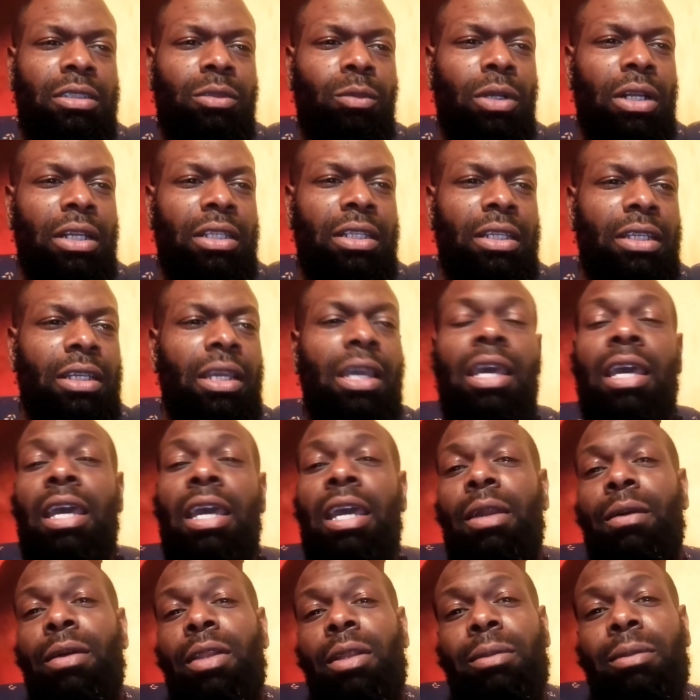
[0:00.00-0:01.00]
what I think.
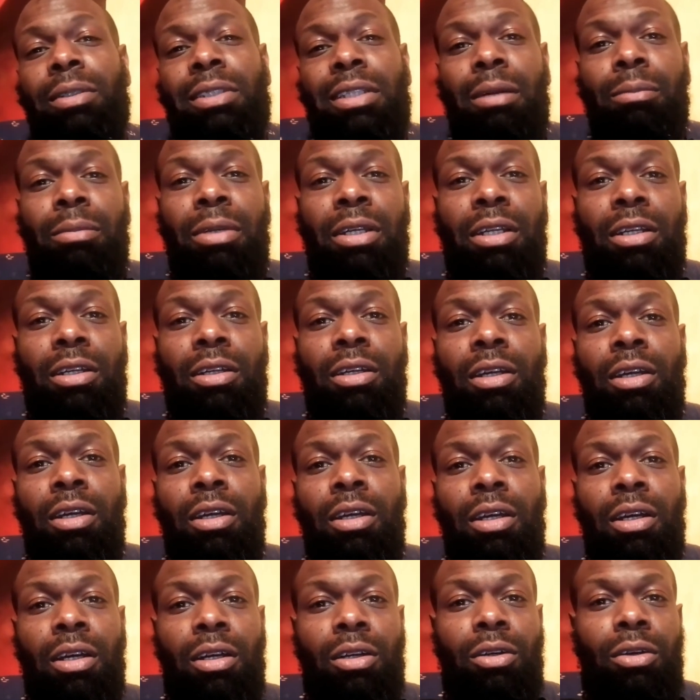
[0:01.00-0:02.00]
Anyway, let me stop being a,
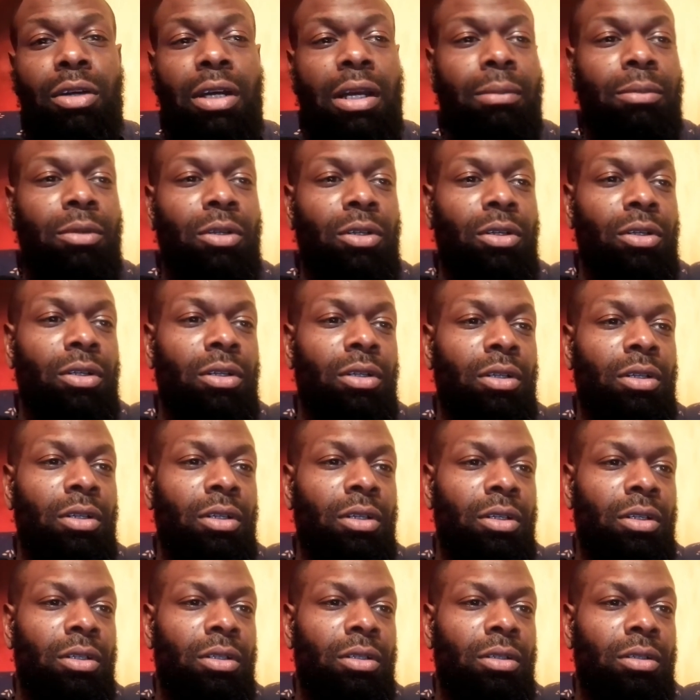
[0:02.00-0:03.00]
a grammar
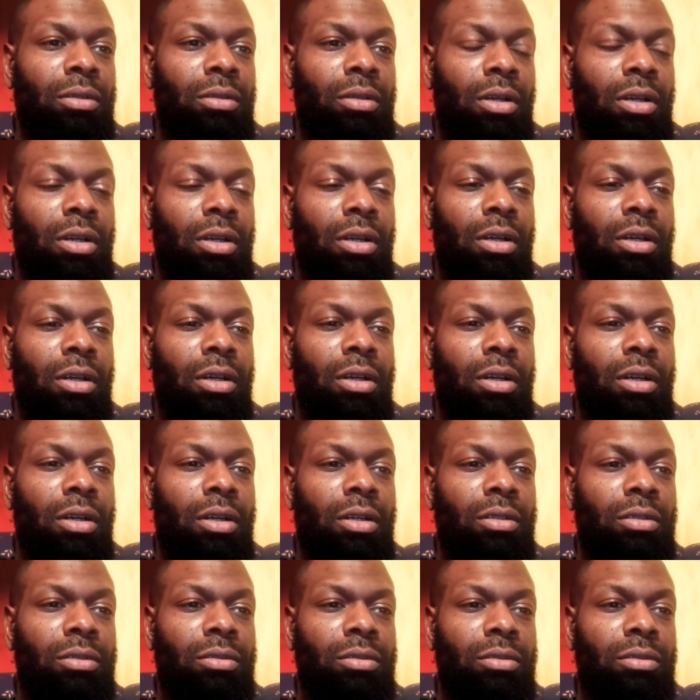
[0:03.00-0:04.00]
uh,
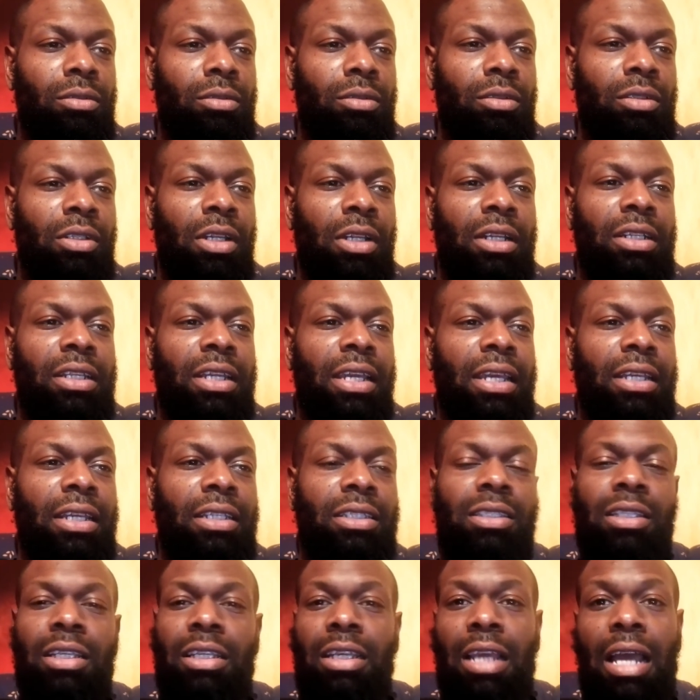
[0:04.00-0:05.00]

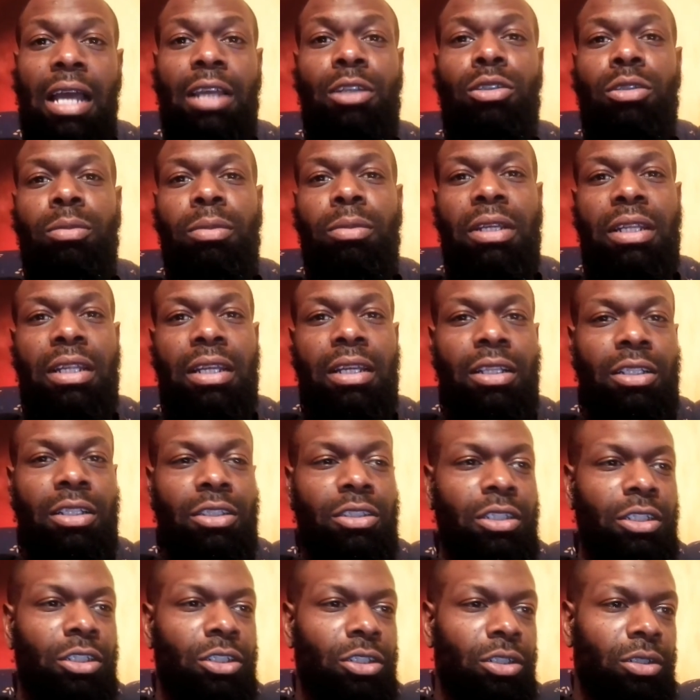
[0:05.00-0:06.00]
nutcase. I used to be an English
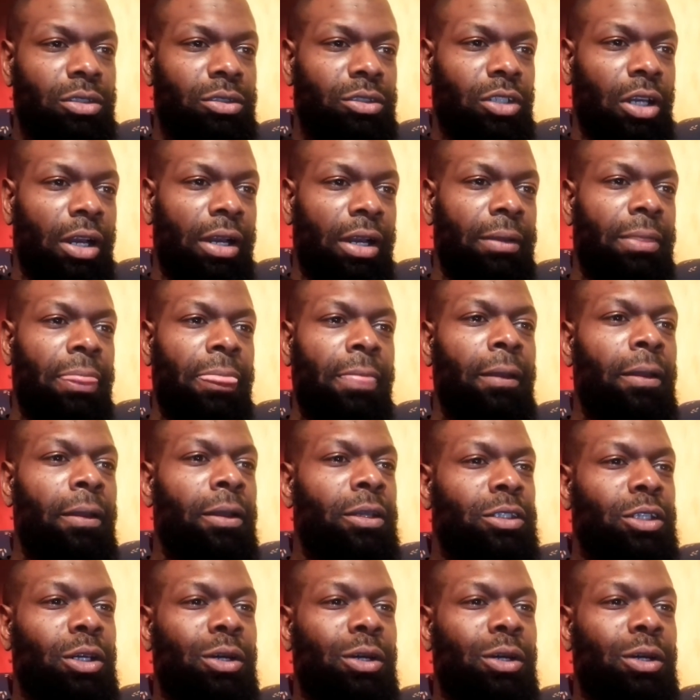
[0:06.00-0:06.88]
teacher. Sorry. So